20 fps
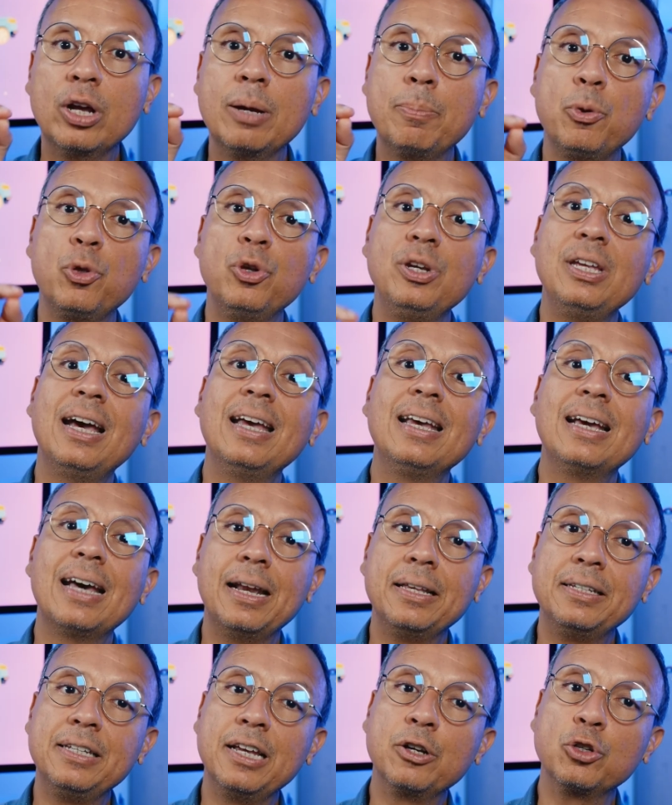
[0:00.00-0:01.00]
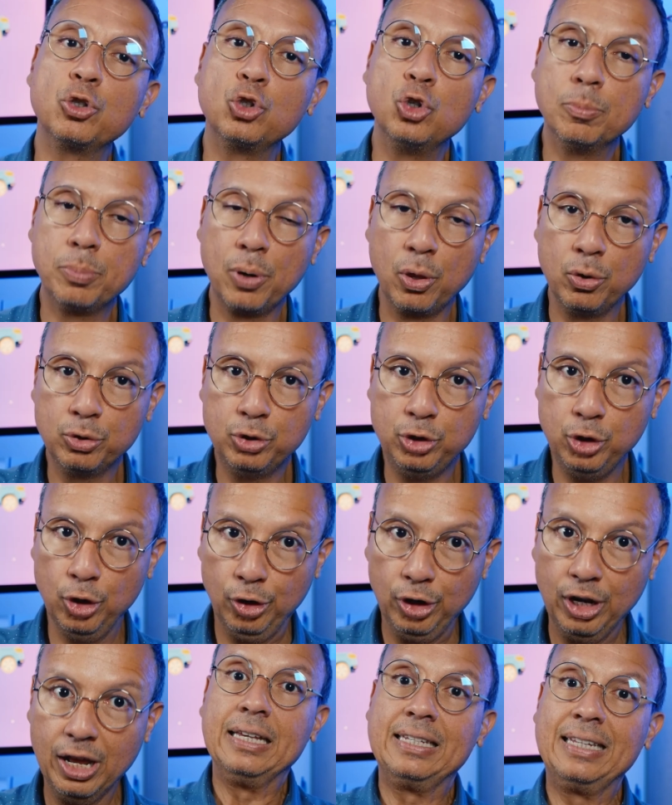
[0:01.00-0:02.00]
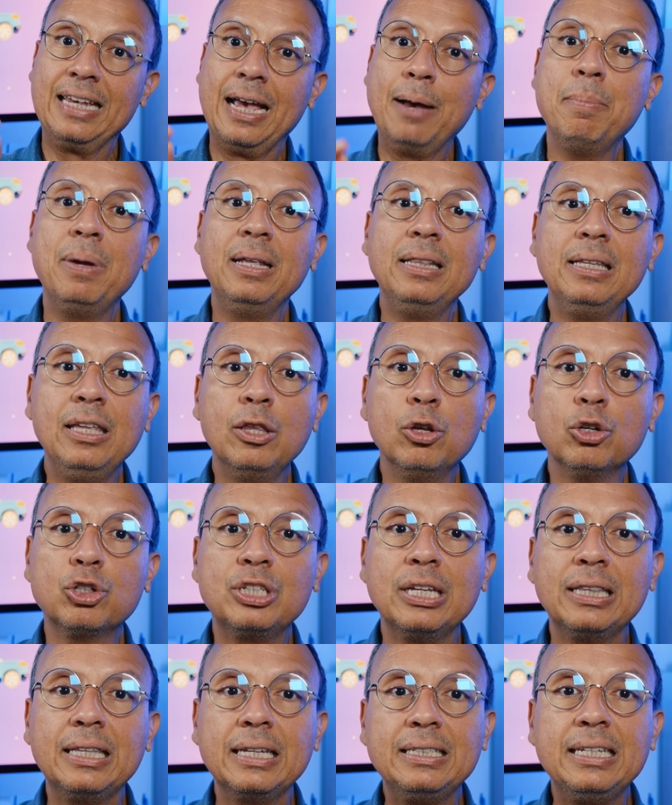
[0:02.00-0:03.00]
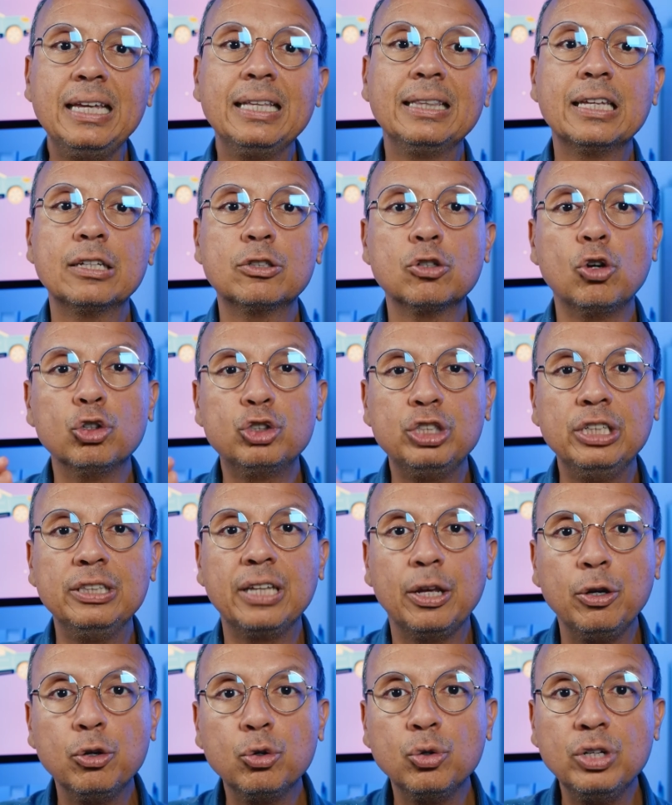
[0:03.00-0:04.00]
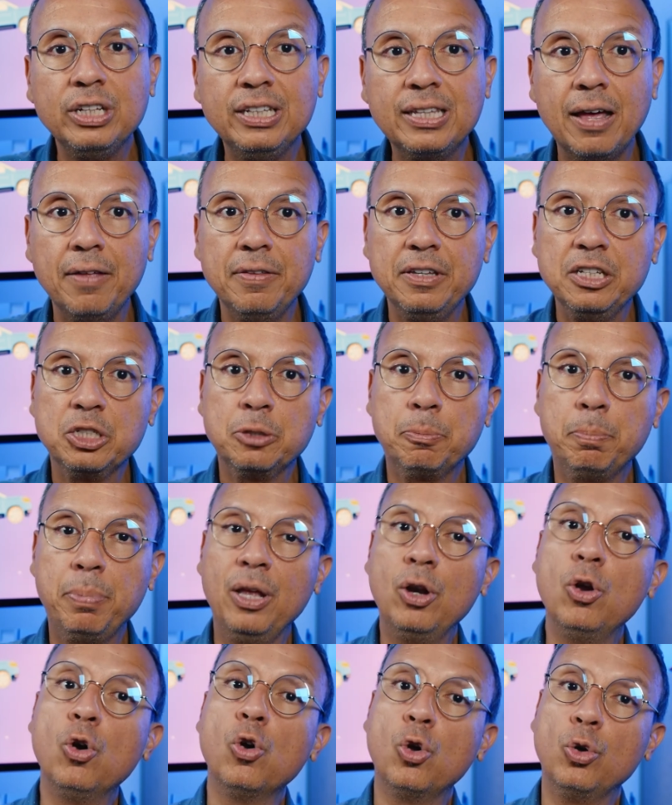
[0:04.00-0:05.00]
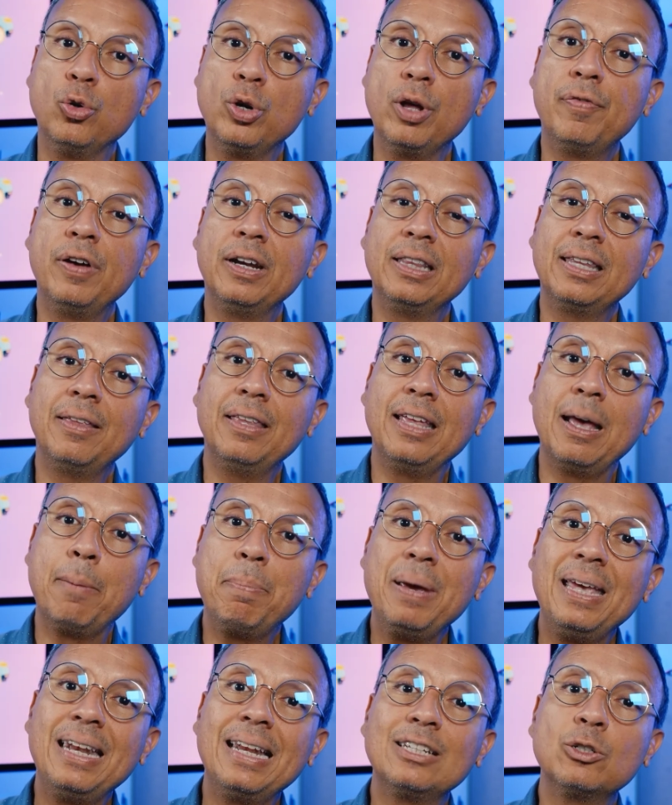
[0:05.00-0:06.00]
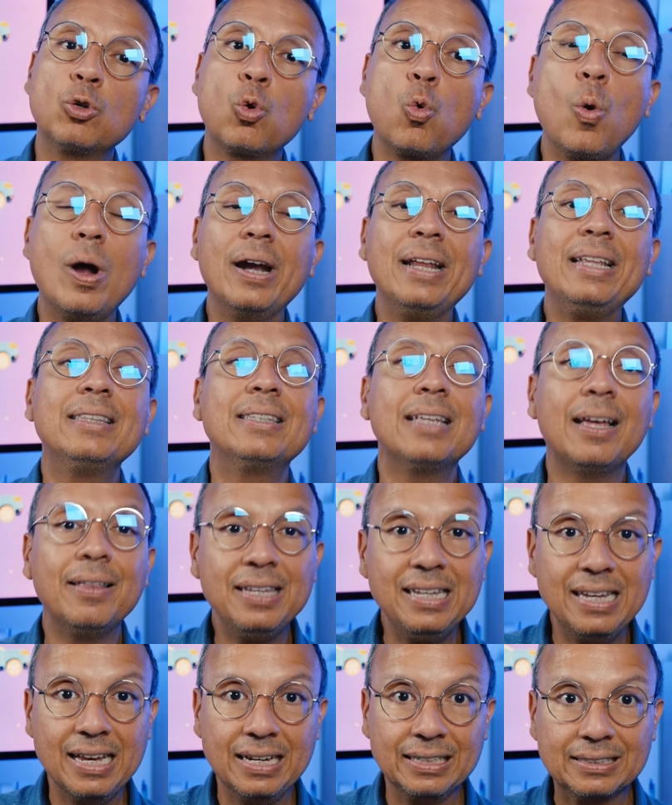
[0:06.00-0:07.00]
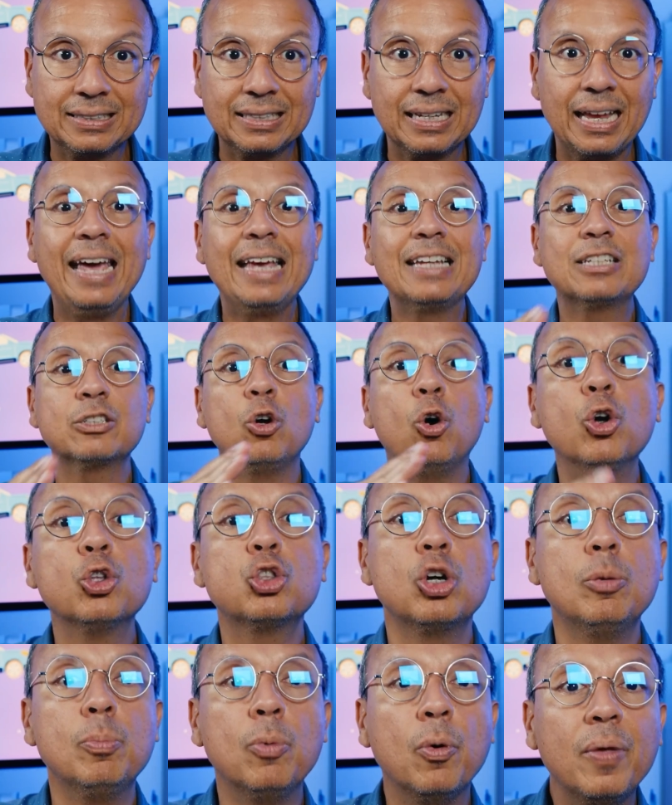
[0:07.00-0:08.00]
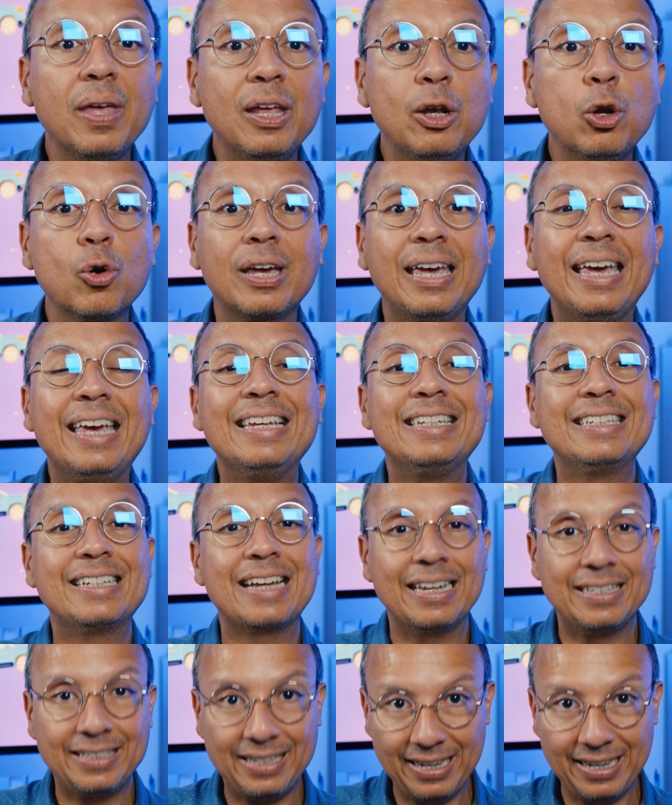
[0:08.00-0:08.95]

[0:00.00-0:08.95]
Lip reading: production more expensive. 781 units have been sold, but with an inventory of only 40 days. It's another scarce model.